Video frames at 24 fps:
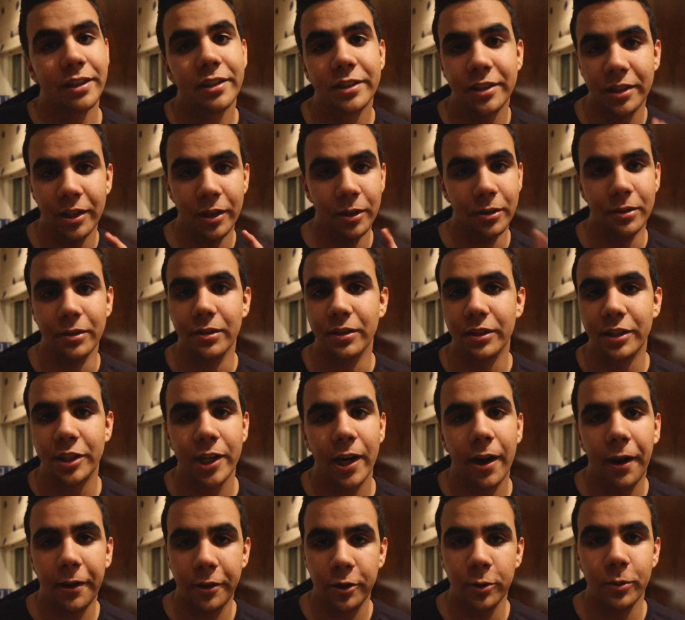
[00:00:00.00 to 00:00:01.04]
So
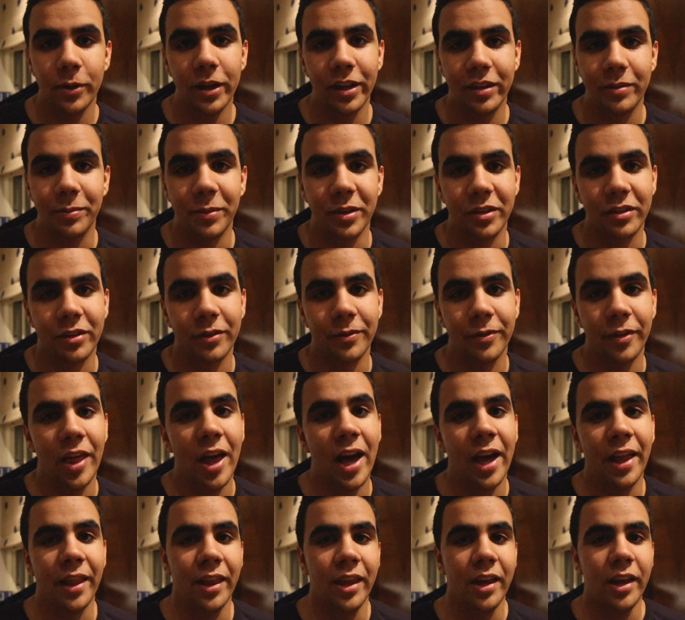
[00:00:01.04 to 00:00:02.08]
shout out to Westminster for
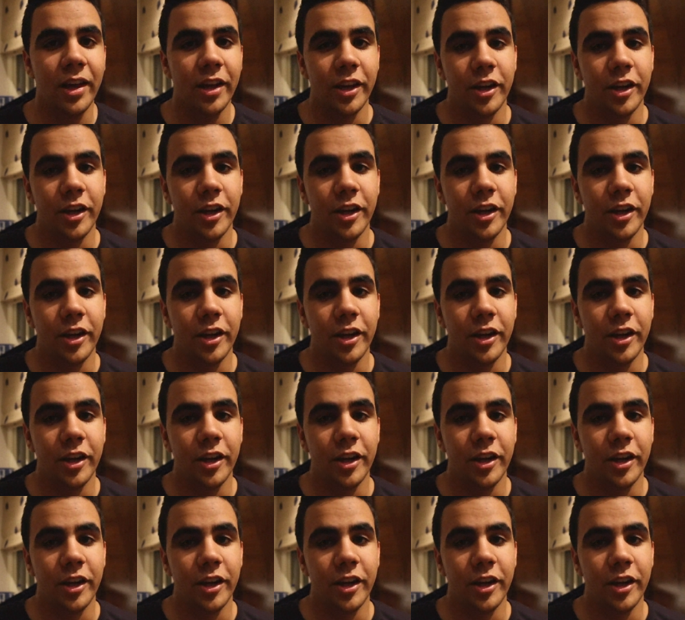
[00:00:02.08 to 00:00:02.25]
that.